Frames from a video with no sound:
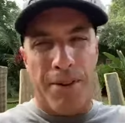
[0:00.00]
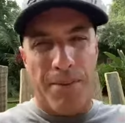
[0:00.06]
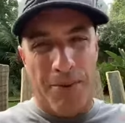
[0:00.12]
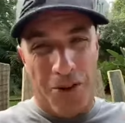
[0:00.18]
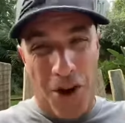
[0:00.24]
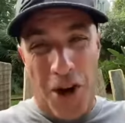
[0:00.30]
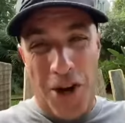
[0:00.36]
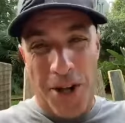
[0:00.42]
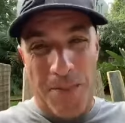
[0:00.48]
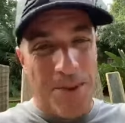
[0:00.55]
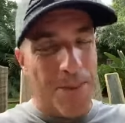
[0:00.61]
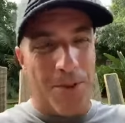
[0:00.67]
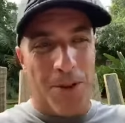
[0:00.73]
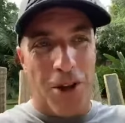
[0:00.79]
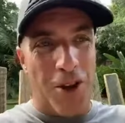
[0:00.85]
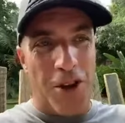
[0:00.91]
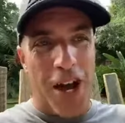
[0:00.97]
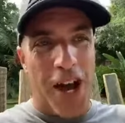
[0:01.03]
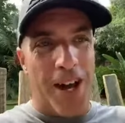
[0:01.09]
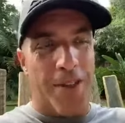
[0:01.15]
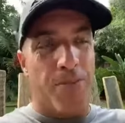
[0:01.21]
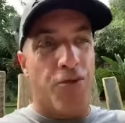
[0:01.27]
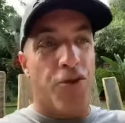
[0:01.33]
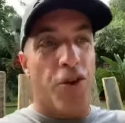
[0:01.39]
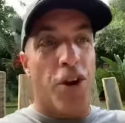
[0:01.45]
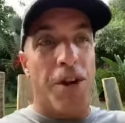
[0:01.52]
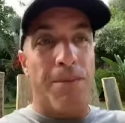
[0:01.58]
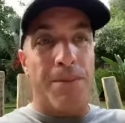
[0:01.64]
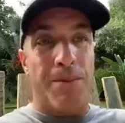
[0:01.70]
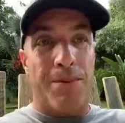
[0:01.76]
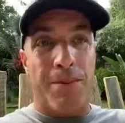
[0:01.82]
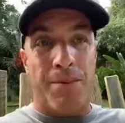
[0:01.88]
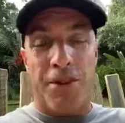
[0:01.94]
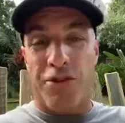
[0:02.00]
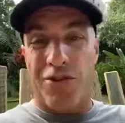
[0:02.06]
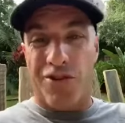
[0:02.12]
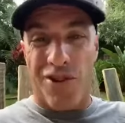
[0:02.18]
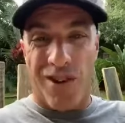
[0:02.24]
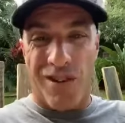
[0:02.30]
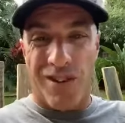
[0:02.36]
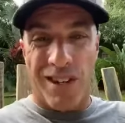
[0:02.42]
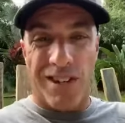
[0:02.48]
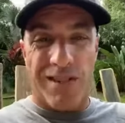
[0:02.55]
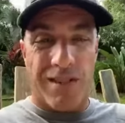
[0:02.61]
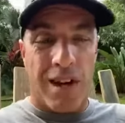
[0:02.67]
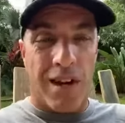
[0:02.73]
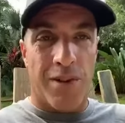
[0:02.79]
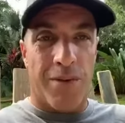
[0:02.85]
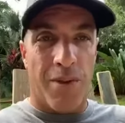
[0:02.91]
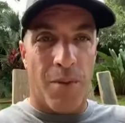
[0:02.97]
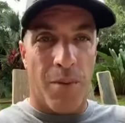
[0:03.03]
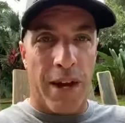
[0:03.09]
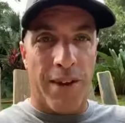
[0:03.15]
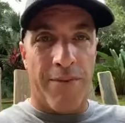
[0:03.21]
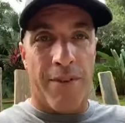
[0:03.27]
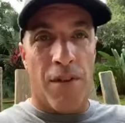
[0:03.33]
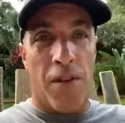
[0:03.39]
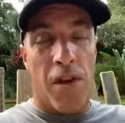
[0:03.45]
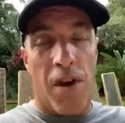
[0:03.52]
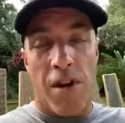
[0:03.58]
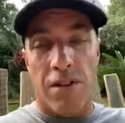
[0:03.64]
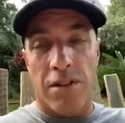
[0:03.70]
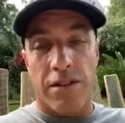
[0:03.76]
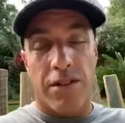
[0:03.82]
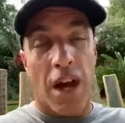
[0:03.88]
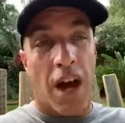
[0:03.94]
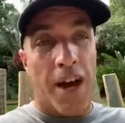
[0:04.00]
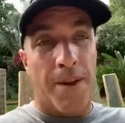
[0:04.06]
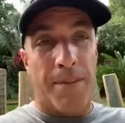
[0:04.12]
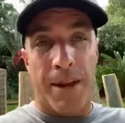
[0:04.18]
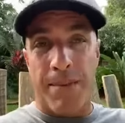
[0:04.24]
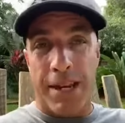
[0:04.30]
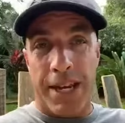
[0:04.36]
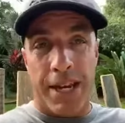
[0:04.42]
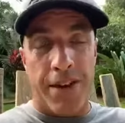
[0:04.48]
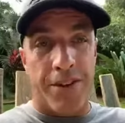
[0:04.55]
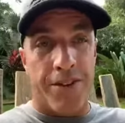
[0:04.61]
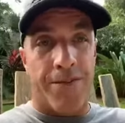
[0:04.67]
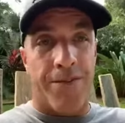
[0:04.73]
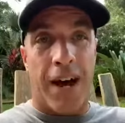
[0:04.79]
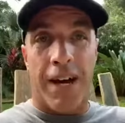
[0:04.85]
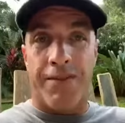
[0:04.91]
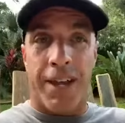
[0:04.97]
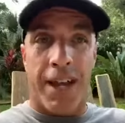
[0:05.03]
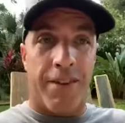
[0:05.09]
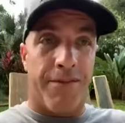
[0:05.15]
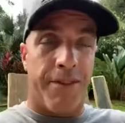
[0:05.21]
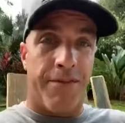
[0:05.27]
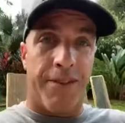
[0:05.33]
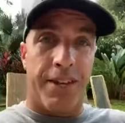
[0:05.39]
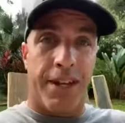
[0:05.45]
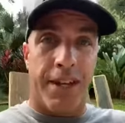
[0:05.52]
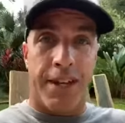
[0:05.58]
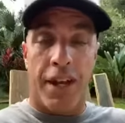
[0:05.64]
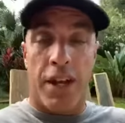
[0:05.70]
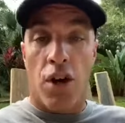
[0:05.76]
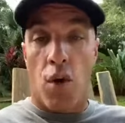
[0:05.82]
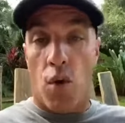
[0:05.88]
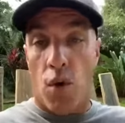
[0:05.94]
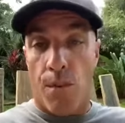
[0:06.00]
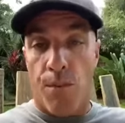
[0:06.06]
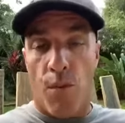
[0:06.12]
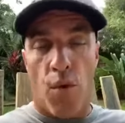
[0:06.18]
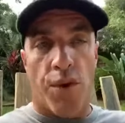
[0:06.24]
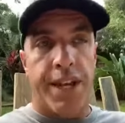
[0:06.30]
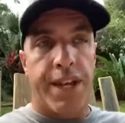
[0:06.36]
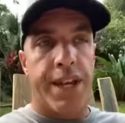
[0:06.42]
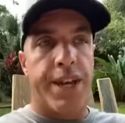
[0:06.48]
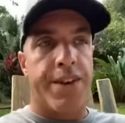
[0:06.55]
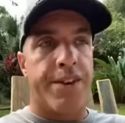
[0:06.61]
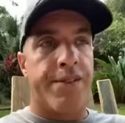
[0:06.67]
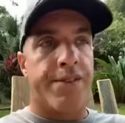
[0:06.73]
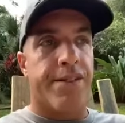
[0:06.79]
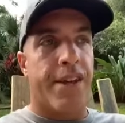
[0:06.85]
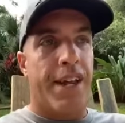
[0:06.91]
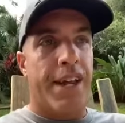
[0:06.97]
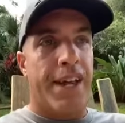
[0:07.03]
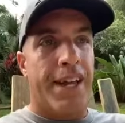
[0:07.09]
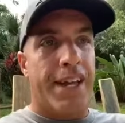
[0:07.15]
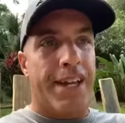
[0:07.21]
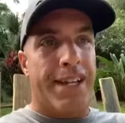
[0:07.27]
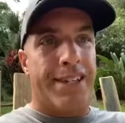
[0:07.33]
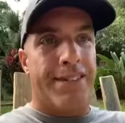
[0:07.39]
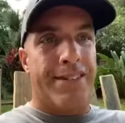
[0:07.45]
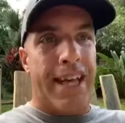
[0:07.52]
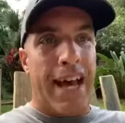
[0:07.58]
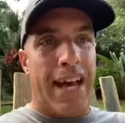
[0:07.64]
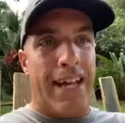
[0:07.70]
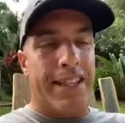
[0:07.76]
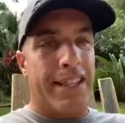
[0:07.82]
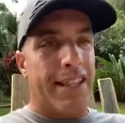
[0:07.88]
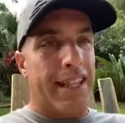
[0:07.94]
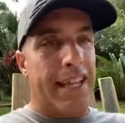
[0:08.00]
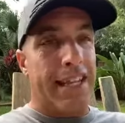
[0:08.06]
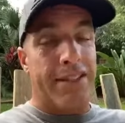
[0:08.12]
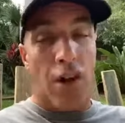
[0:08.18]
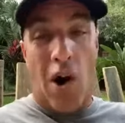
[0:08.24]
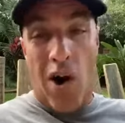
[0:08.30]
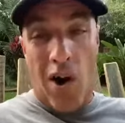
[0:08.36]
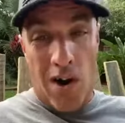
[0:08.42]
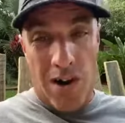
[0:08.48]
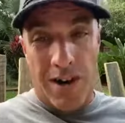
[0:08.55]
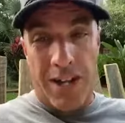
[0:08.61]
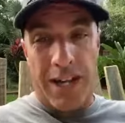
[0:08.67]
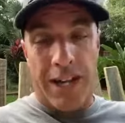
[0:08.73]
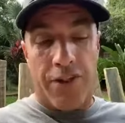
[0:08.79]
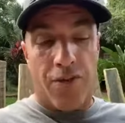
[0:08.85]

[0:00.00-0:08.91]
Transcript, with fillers: But the majority of people are not. The majority of people have been struggling, stuck with their weight for a long time, maybe years, 5, 10, 15 or more years, is that it's hard.